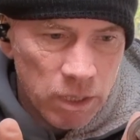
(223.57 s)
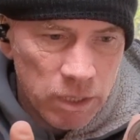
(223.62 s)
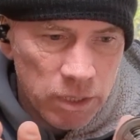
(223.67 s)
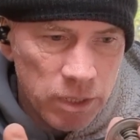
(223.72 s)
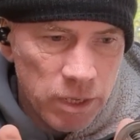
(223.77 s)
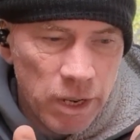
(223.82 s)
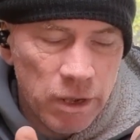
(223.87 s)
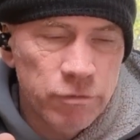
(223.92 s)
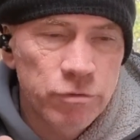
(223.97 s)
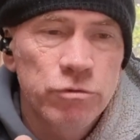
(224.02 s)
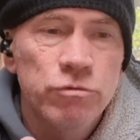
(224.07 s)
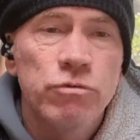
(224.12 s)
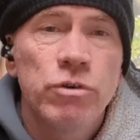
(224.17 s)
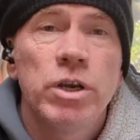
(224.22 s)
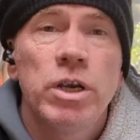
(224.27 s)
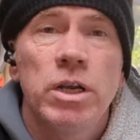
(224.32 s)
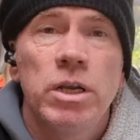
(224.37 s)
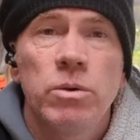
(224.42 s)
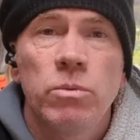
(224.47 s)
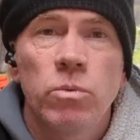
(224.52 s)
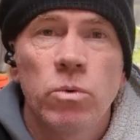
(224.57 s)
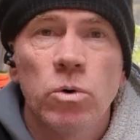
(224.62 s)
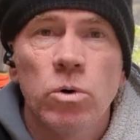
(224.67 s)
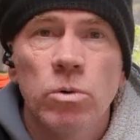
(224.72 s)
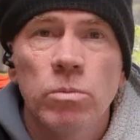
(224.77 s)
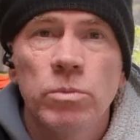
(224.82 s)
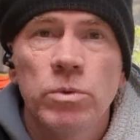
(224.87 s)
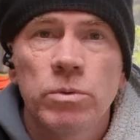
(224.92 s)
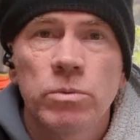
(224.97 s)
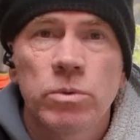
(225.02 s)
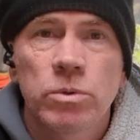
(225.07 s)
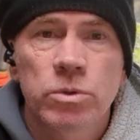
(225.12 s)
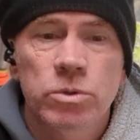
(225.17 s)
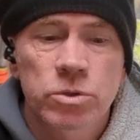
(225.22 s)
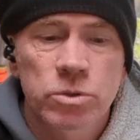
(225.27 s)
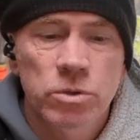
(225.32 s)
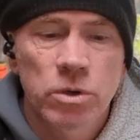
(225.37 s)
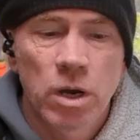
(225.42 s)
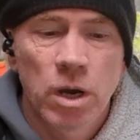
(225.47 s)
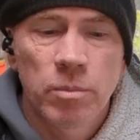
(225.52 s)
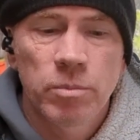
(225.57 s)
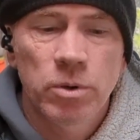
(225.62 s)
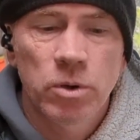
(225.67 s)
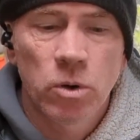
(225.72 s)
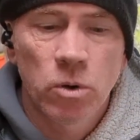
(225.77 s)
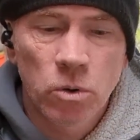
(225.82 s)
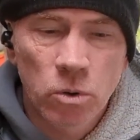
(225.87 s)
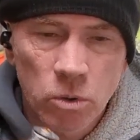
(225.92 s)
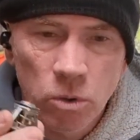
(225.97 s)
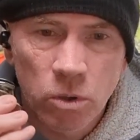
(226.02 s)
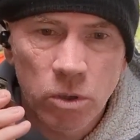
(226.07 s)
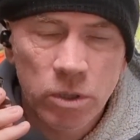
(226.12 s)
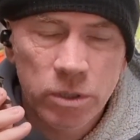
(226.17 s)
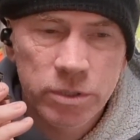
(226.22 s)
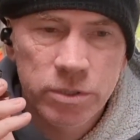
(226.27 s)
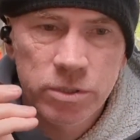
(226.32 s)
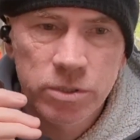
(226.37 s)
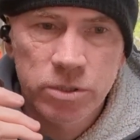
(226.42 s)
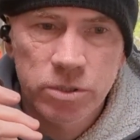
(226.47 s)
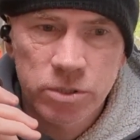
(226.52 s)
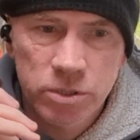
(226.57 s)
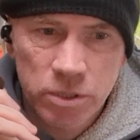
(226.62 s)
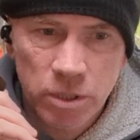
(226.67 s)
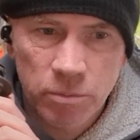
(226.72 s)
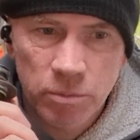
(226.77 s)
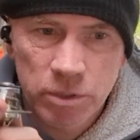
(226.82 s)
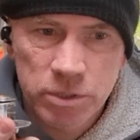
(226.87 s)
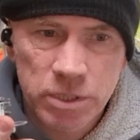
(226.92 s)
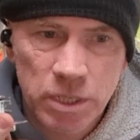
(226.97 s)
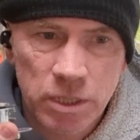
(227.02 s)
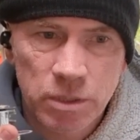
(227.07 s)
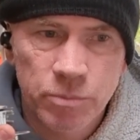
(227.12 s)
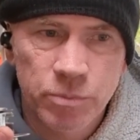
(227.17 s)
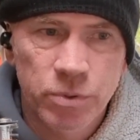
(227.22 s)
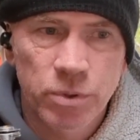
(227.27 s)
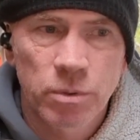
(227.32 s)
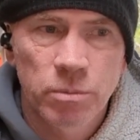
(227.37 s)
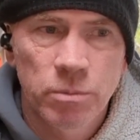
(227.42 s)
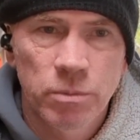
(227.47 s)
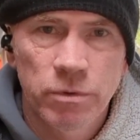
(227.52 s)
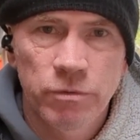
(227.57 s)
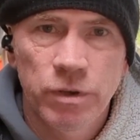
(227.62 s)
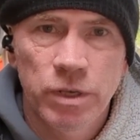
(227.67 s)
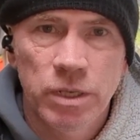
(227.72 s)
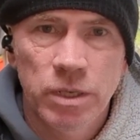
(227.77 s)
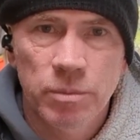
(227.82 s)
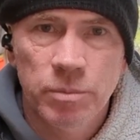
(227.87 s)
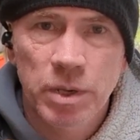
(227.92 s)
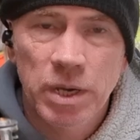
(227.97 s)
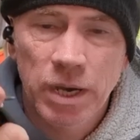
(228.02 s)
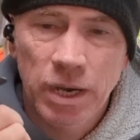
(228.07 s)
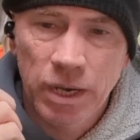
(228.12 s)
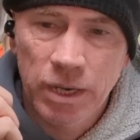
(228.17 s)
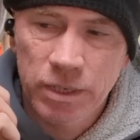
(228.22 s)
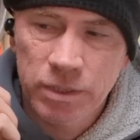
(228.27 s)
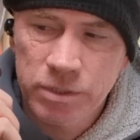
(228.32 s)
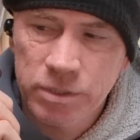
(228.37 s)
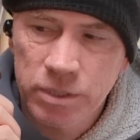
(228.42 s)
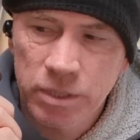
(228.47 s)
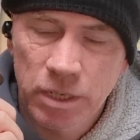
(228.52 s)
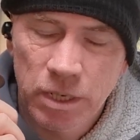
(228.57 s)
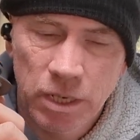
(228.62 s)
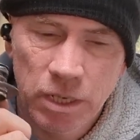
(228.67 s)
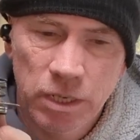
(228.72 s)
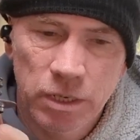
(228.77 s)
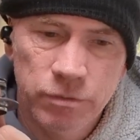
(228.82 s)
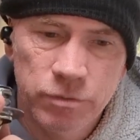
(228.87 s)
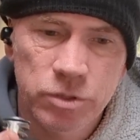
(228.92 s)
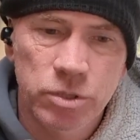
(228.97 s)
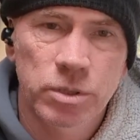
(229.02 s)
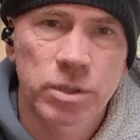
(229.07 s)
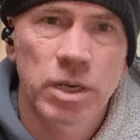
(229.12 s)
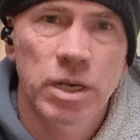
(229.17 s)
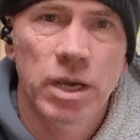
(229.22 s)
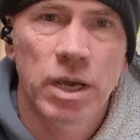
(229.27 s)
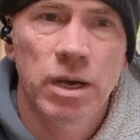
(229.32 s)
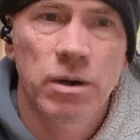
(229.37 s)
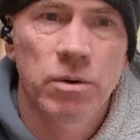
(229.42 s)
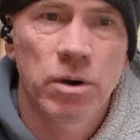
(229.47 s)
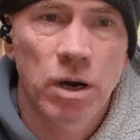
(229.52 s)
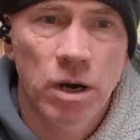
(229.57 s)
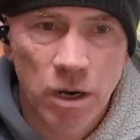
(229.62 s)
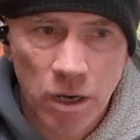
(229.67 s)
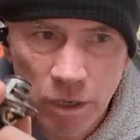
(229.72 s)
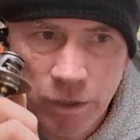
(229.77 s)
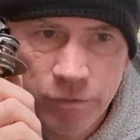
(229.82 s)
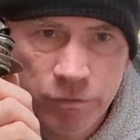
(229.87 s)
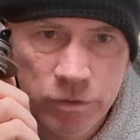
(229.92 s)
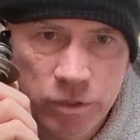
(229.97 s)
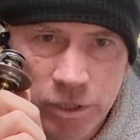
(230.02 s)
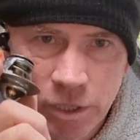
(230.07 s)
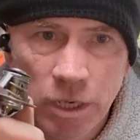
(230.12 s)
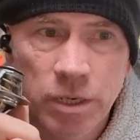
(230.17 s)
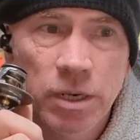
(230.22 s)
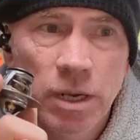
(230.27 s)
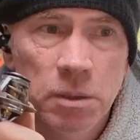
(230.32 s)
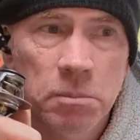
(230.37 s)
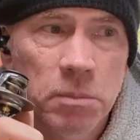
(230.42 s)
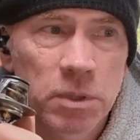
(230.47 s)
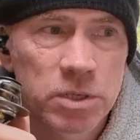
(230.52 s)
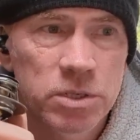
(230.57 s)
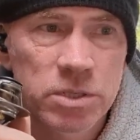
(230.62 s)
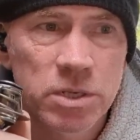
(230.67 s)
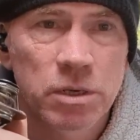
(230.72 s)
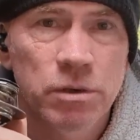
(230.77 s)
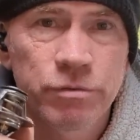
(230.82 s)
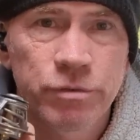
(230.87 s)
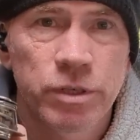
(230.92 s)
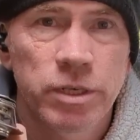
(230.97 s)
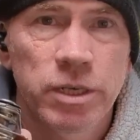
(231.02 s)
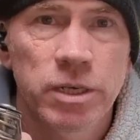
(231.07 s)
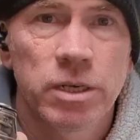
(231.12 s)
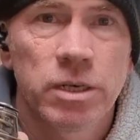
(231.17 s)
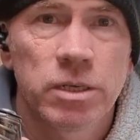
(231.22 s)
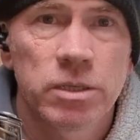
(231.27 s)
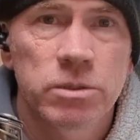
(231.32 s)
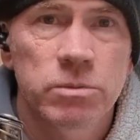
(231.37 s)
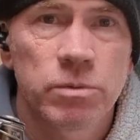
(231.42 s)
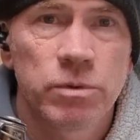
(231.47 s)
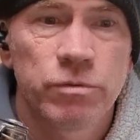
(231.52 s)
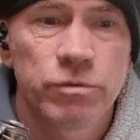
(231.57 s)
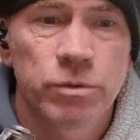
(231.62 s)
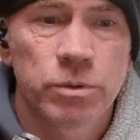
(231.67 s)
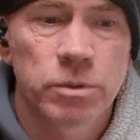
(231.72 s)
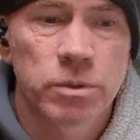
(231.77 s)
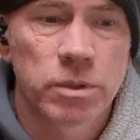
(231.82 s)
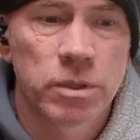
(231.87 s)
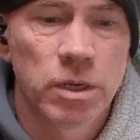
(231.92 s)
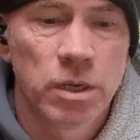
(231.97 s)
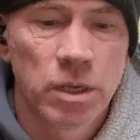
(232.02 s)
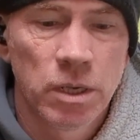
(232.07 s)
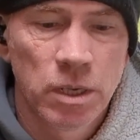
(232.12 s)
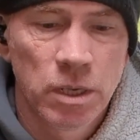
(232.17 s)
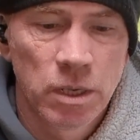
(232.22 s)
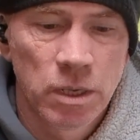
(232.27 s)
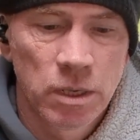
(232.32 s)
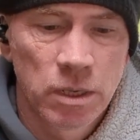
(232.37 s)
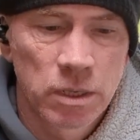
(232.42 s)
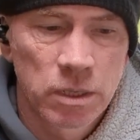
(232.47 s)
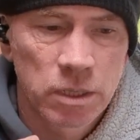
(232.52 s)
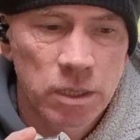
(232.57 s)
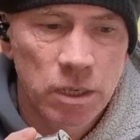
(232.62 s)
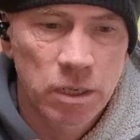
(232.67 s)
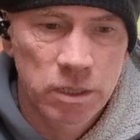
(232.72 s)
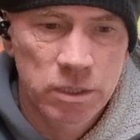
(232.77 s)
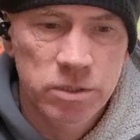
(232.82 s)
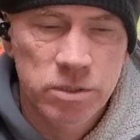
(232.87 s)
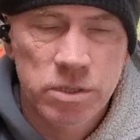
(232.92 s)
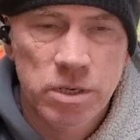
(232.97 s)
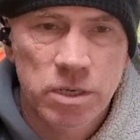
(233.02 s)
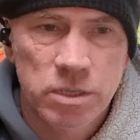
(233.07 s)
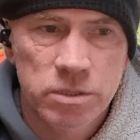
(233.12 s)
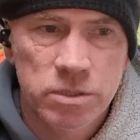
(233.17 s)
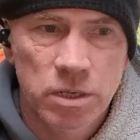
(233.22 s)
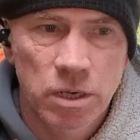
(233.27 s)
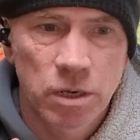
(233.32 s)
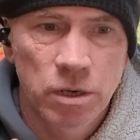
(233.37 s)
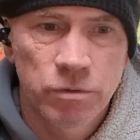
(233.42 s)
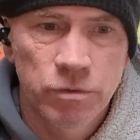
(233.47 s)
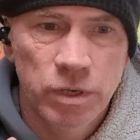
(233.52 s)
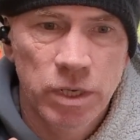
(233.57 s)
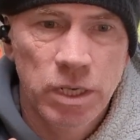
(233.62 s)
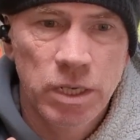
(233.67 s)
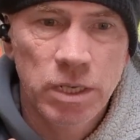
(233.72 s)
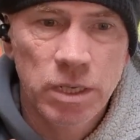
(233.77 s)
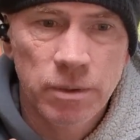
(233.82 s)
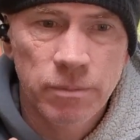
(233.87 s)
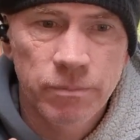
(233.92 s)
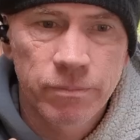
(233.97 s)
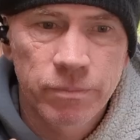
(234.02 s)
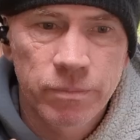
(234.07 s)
really warm the water up, or someone's had a problem with it in the past and they've took it out. I've done that myself in cars before. Car starts to overheat,